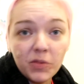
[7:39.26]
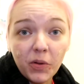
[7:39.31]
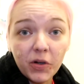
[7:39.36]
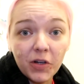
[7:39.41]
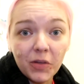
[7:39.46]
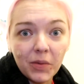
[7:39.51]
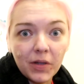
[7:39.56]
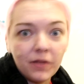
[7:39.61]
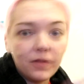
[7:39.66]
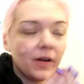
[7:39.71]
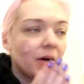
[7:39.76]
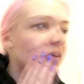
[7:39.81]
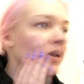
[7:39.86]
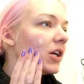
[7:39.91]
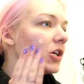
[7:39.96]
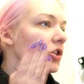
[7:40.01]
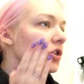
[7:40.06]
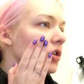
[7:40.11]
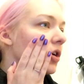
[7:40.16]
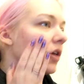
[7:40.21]
just putting a bit of
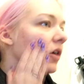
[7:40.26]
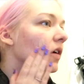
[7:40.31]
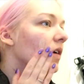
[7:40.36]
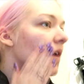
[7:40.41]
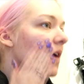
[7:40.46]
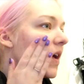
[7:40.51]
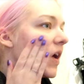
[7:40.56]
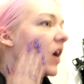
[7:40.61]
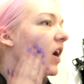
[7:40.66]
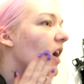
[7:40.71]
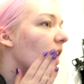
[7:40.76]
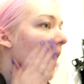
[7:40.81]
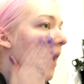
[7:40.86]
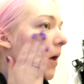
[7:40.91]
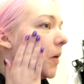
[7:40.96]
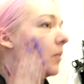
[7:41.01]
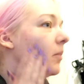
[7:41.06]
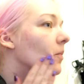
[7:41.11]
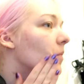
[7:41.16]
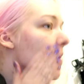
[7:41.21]
foundation on.
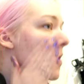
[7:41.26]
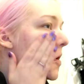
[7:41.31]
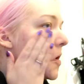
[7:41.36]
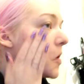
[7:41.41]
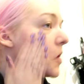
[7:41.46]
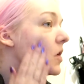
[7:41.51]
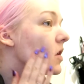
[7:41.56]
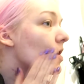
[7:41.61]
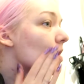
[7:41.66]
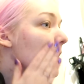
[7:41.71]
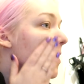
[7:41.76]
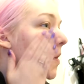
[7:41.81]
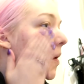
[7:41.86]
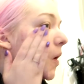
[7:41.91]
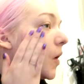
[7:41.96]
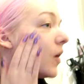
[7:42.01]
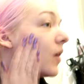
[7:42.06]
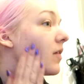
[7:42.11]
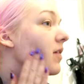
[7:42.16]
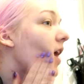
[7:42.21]

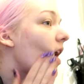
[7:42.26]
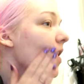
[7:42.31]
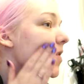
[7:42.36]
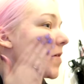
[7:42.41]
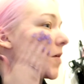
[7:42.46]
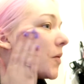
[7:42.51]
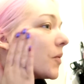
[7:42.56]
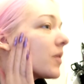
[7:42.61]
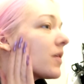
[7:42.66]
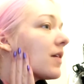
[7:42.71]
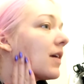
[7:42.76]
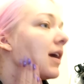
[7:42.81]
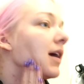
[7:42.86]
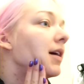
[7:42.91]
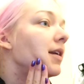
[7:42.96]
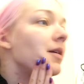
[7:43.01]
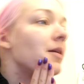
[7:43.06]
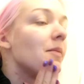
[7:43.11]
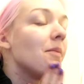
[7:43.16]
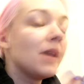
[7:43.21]
Because as I was
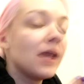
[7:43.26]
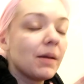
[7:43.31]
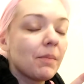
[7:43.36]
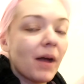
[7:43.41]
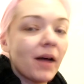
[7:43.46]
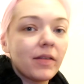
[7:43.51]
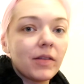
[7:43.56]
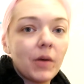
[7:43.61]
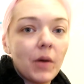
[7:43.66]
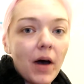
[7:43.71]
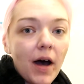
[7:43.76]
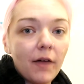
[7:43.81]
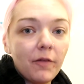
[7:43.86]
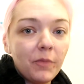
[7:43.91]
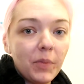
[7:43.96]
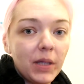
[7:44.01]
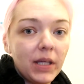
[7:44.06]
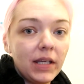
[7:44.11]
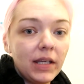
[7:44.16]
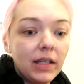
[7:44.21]
saying, me and Matthew
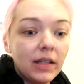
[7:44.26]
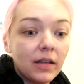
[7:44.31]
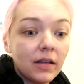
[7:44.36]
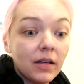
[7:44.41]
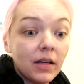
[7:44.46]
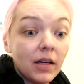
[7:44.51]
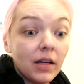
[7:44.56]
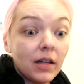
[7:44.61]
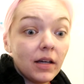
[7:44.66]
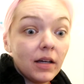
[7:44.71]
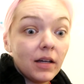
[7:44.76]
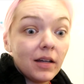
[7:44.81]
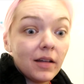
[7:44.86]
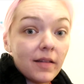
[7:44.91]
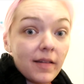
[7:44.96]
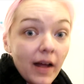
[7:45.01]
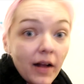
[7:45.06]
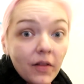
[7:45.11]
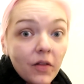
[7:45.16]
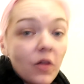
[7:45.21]
have been
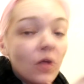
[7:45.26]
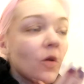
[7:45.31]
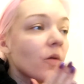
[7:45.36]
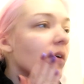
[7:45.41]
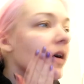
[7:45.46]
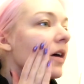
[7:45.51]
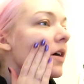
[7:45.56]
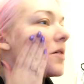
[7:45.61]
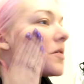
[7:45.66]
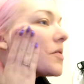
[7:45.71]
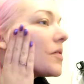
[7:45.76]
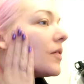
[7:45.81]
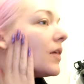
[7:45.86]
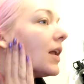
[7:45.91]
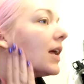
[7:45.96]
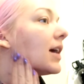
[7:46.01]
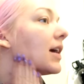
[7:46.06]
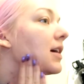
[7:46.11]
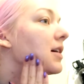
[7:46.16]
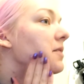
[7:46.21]
sat on the sofa for
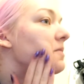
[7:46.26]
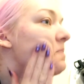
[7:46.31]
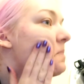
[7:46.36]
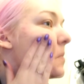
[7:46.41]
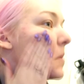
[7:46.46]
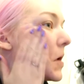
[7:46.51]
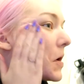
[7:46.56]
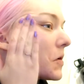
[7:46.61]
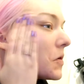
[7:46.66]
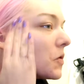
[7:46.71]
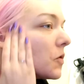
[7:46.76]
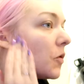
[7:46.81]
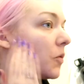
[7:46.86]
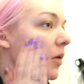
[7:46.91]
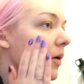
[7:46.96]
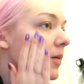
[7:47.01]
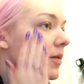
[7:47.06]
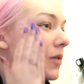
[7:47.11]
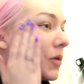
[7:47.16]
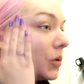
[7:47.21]
like, I don't know,
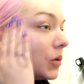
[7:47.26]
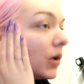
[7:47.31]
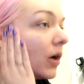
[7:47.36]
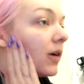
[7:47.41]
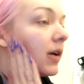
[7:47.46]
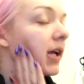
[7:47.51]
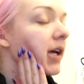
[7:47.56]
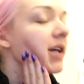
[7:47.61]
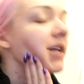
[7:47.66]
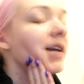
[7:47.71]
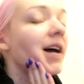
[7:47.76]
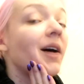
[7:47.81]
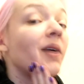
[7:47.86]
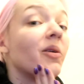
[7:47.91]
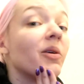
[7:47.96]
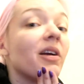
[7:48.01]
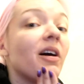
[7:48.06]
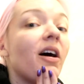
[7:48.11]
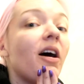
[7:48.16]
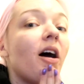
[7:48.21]
probably going on like
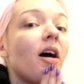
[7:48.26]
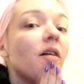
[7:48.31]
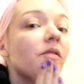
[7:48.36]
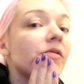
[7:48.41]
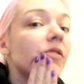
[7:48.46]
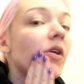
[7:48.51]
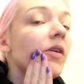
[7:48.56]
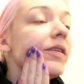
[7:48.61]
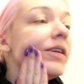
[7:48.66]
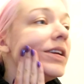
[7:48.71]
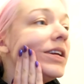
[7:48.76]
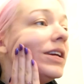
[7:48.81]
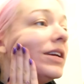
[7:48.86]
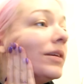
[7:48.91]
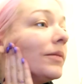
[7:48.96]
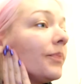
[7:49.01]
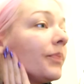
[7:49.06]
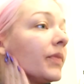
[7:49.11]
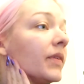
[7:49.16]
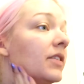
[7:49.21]
1.5 hours, not
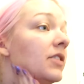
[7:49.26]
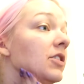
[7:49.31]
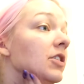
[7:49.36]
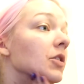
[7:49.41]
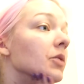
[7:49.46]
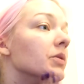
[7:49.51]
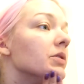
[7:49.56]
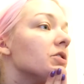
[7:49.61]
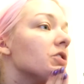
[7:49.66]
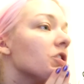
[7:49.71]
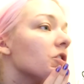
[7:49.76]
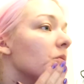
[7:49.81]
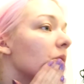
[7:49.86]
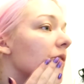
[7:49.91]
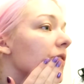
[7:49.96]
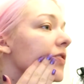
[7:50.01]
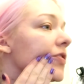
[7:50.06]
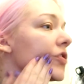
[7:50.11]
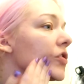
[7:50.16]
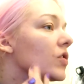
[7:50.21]
really doing too
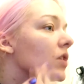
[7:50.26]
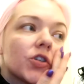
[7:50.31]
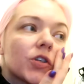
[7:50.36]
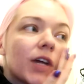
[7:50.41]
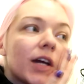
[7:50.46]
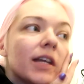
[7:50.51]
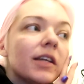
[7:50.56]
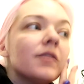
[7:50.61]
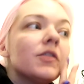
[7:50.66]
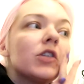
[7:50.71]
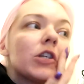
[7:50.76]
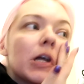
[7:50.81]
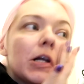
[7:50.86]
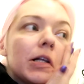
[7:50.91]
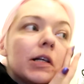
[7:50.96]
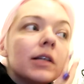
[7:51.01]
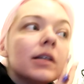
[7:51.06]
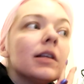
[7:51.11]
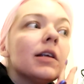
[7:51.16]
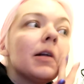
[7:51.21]
much, just kind of
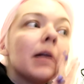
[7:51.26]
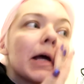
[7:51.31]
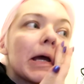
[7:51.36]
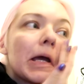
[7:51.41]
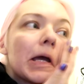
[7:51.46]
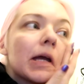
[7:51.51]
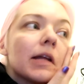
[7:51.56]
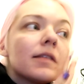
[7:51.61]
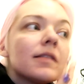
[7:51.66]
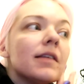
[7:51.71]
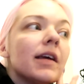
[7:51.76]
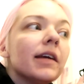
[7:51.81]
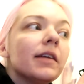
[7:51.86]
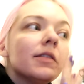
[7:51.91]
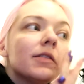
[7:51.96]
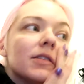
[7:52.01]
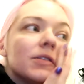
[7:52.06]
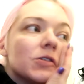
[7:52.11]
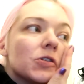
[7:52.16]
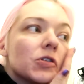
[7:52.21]
chilling. Like, it's
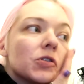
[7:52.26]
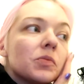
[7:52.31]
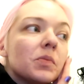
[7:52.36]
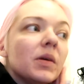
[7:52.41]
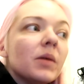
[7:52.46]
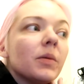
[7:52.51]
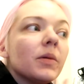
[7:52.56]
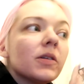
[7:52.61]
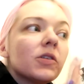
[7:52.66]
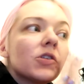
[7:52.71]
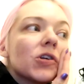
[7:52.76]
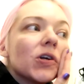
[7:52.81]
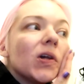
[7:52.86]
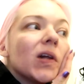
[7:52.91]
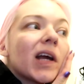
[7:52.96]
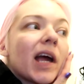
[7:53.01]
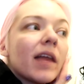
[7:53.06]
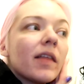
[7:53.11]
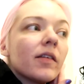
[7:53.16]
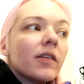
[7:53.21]
nice to just be able to chill
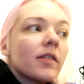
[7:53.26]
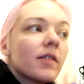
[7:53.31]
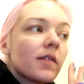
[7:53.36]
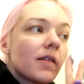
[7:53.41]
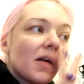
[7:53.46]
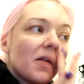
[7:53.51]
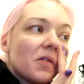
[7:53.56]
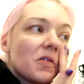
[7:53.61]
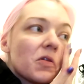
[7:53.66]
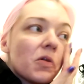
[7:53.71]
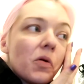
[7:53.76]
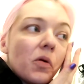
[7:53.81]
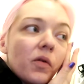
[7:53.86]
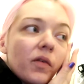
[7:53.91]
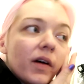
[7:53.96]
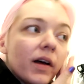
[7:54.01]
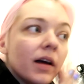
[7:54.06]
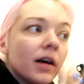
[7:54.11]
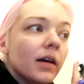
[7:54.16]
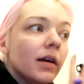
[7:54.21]
together and sit on the
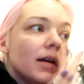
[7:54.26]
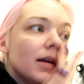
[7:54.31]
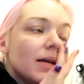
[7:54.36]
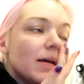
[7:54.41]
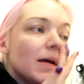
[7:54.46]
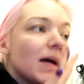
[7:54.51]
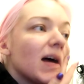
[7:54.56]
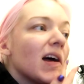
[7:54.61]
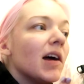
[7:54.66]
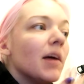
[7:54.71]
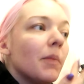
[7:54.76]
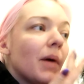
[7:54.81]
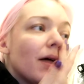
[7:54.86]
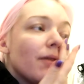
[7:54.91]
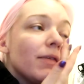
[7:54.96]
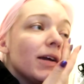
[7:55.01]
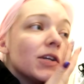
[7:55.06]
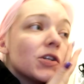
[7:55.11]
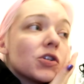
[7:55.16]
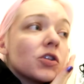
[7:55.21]
sofa. I
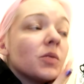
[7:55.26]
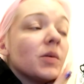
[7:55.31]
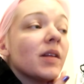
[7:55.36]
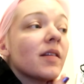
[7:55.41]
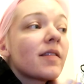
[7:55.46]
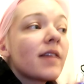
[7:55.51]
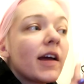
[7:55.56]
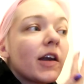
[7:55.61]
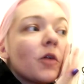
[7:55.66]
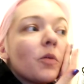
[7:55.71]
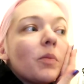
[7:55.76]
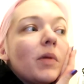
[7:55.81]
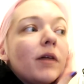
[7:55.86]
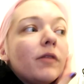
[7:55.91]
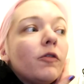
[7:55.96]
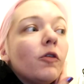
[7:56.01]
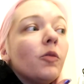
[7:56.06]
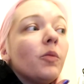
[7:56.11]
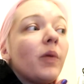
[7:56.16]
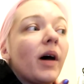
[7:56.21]
really should have been setting up my
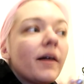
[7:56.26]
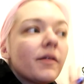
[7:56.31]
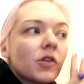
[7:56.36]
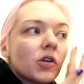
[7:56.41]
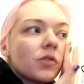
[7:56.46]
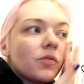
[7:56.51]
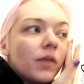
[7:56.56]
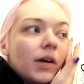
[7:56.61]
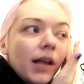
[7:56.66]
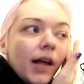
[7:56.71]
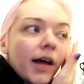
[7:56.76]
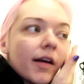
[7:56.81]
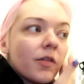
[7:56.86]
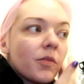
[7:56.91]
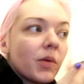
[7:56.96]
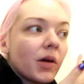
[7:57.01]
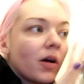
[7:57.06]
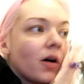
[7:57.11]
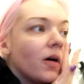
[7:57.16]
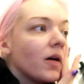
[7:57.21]
phone, but I've just
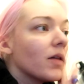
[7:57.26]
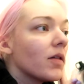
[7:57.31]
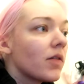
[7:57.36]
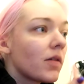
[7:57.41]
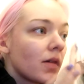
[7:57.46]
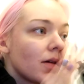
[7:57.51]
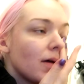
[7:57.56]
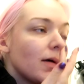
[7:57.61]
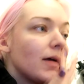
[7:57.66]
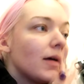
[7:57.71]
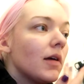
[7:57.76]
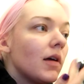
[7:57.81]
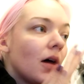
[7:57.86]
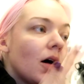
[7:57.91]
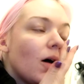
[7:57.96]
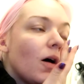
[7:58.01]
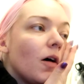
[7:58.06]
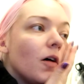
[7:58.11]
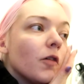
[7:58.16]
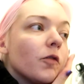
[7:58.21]
realised because
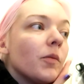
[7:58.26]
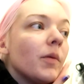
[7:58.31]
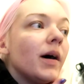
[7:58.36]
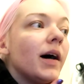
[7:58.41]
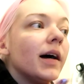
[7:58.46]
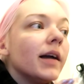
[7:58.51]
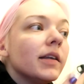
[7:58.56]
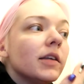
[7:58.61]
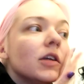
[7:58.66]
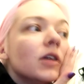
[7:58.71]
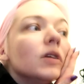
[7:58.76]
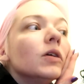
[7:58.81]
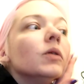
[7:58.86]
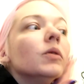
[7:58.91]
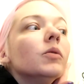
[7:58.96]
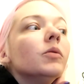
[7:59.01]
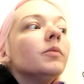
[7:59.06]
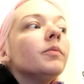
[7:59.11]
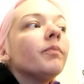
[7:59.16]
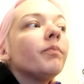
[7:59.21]
of my
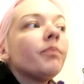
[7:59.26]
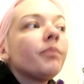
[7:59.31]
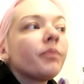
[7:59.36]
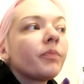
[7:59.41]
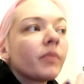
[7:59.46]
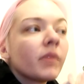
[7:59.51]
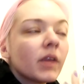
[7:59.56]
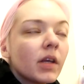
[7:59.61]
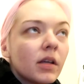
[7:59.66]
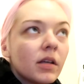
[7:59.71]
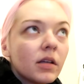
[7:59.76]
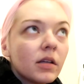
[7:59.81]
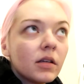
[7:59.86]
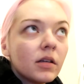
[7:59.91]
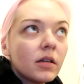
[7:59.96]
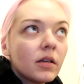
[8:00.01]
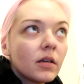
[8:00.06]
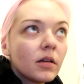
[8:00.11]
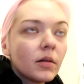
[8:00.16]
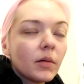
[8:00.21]
new,
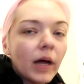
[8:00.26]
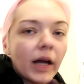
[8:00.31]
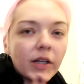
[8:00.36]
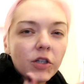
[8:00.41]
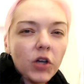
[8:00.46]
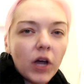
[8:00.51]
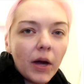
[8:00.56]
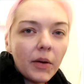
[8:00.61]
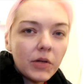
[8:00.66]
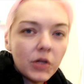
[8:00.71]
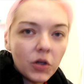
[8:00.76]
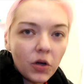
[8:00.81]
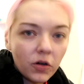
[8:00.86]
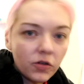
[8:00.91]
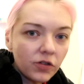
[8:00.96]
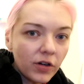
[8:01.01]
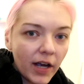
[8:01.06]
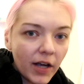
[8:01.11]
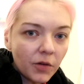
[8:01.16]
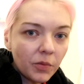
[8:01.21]
I took out a new
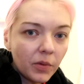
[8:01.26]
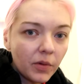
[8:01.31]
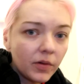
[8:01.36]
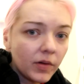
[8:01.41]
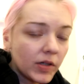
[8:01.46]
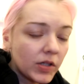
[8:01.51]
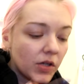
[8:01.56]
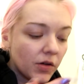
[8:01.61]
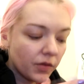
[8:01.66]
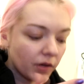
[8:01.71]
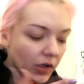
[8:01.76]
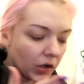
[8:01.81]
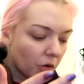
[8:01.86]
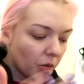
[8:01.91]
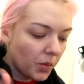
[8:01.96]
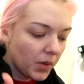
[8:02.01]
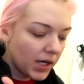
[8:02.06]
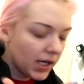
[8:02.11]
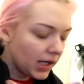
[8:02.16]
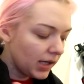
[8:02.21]
contract with a different
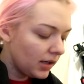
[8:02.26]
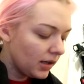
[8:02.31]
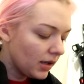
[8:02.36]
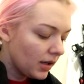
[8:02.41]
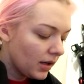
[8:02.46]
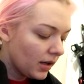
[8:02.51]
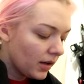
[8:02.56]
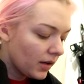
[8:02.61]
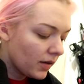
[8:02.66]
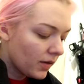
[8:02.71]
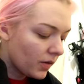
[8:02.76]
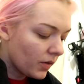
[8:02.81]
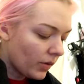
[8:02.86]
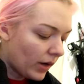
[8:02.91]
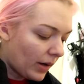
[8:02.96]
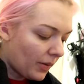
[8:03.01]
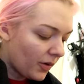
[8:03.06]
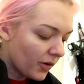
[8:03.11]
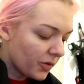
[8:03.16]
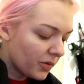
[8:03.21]
company, so
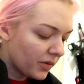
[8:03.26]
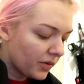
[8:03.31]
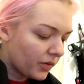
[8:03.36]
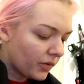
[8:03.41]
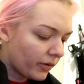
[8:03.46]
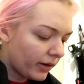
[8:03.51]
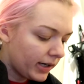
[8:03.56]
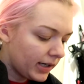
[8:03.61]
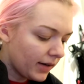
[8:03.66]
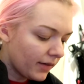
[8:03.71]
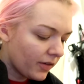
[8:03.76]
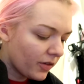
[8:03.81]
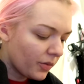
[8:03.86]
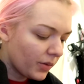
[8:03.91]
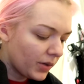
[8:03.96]
I was with 3 and I've